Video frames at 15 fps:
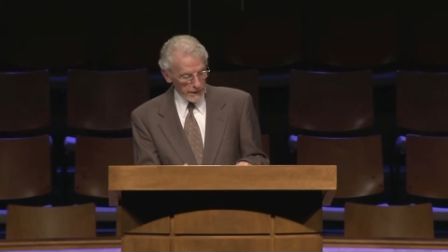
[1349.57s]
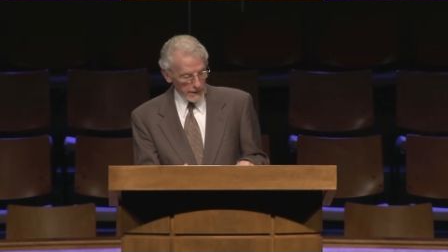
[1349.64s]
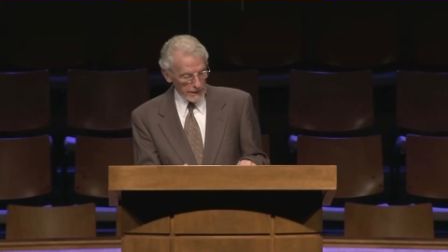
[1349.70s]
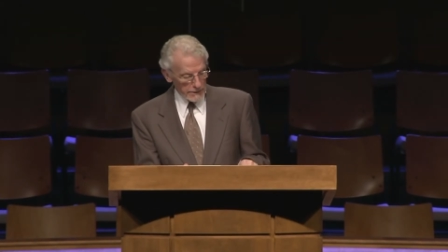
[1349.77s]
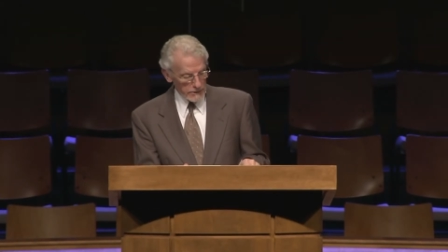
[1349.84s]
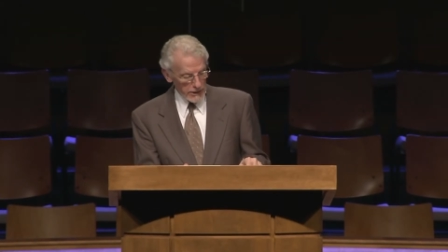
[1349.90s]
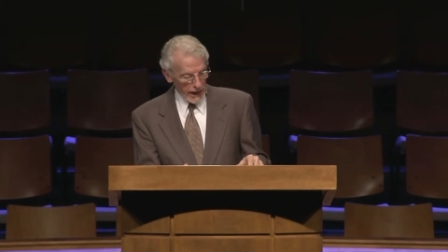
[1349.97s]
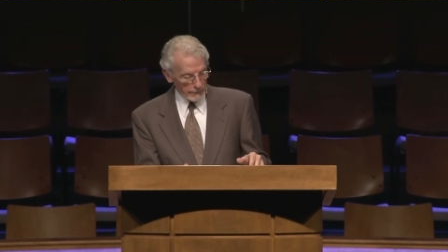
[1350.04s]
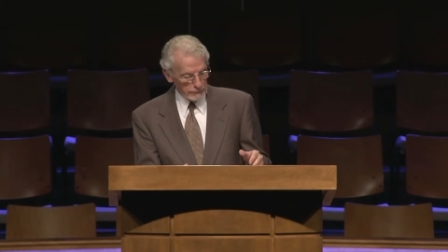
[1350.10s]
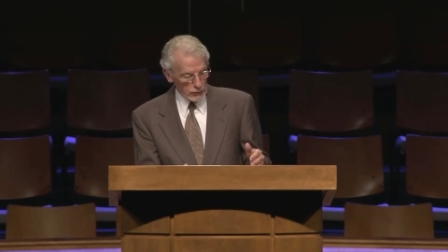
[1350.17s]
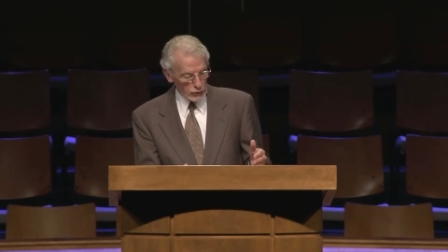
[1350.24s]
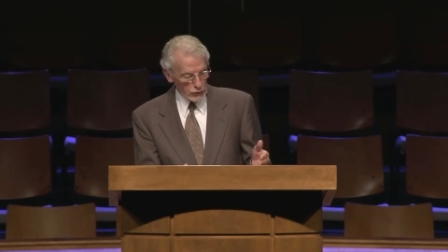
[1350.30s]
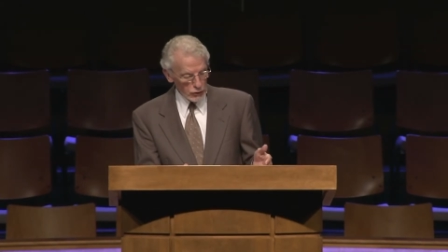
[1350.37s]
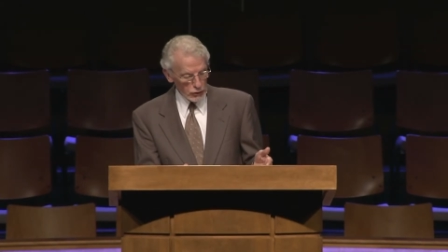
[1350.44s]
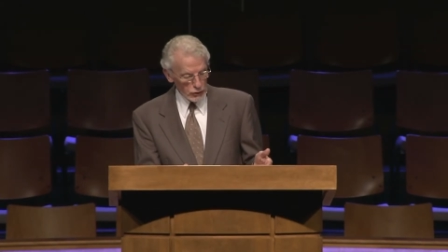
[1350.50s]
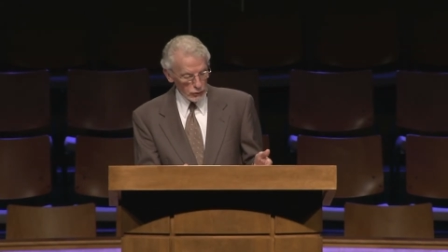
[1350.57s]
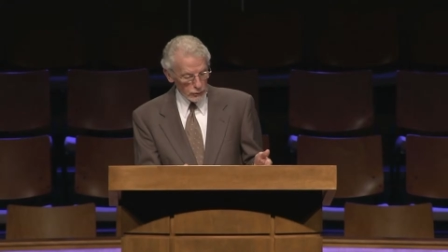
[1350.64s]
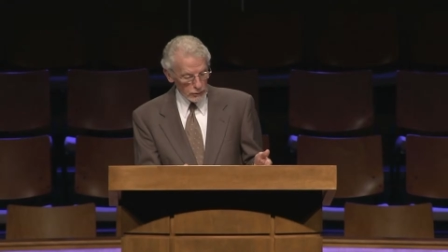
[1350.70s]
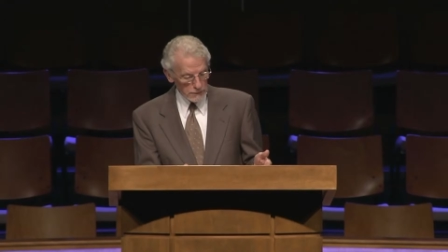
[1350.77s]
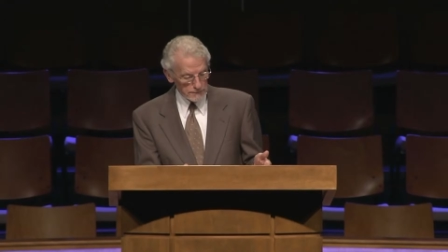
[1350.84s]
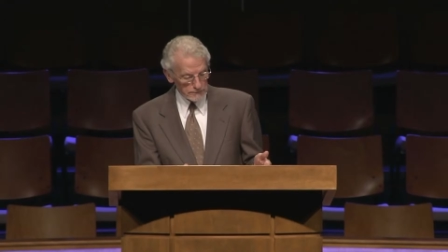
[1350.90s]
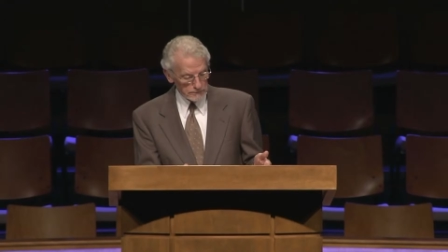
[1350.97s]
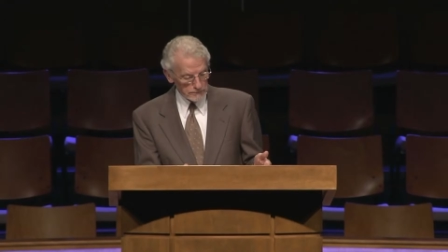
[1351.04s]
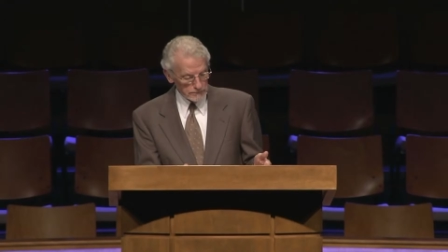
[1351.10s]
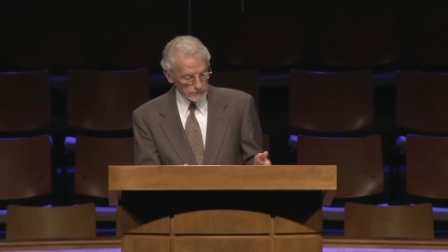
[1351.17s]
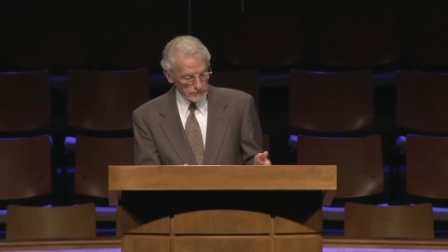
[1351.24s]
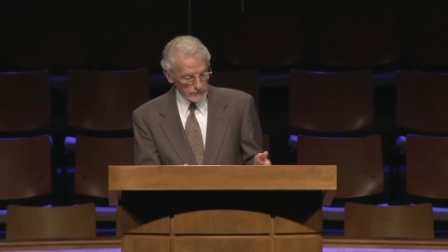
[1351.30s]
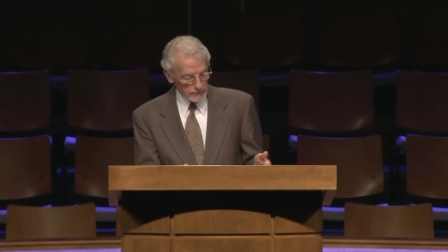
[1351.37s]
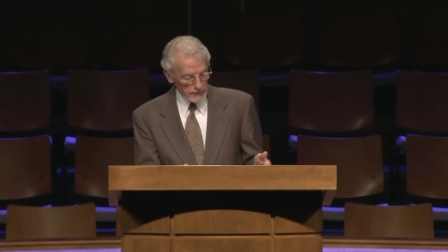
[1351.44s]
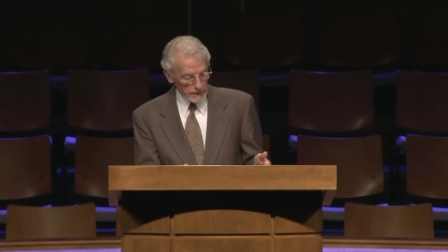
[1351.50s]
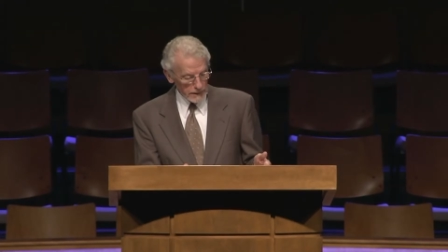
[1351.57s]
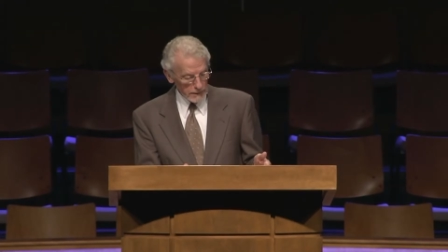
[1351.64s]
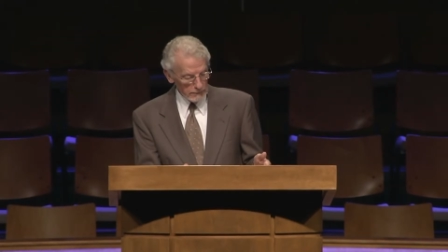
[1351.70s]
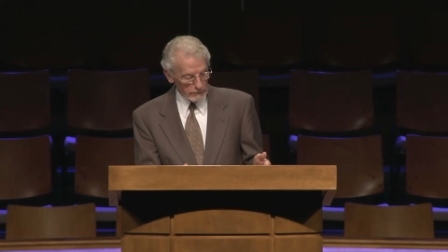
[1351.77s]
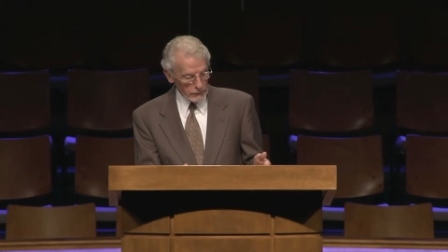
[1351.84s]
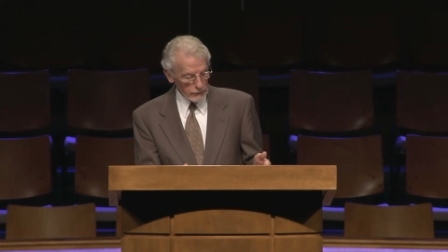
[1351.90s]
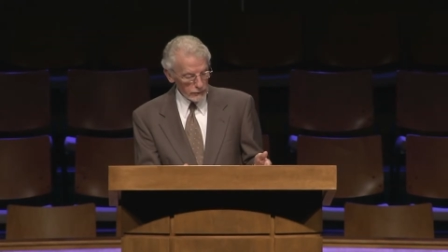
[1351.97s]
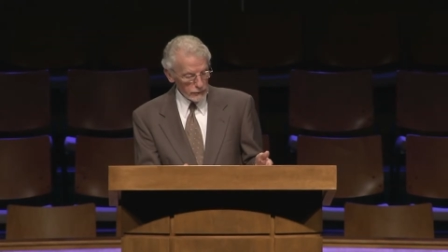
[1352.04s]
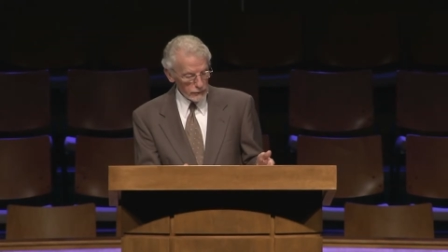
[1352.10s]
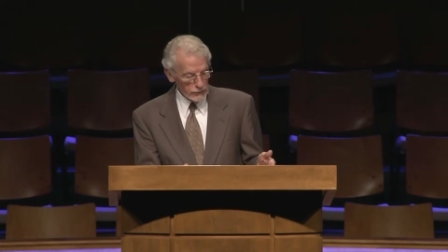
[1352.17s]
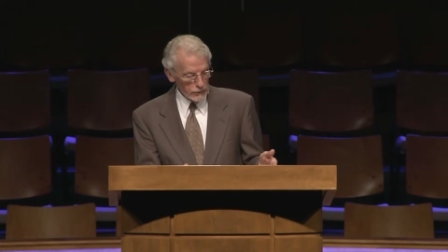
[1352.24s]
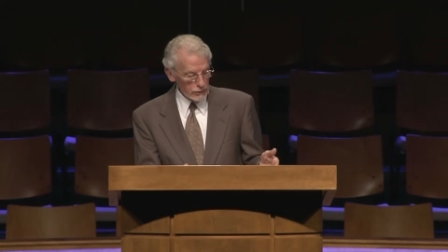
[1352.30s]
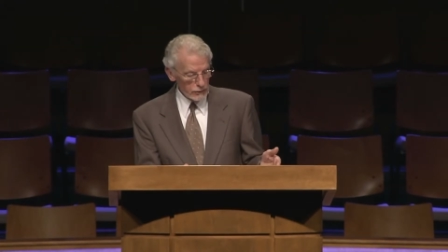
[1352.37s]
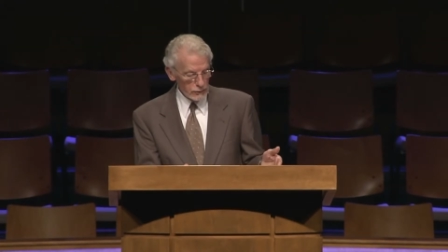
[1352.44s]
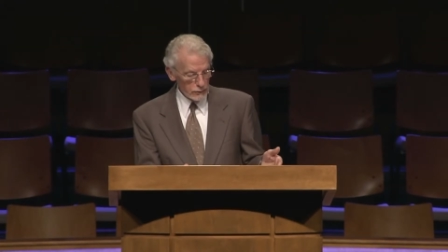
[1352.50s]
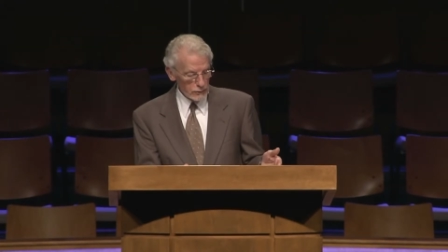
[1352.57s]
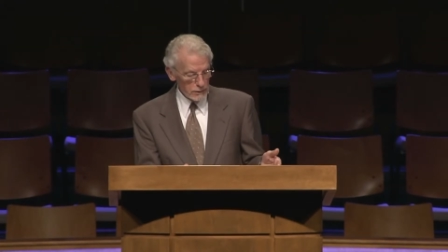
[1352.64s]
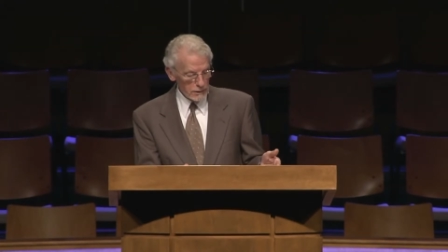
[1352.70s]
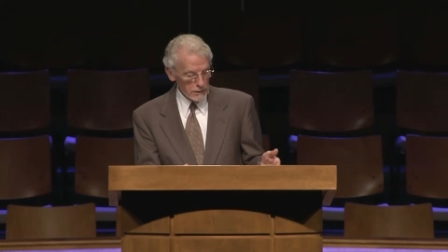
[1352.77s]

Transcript: In chapter 2, verse 2,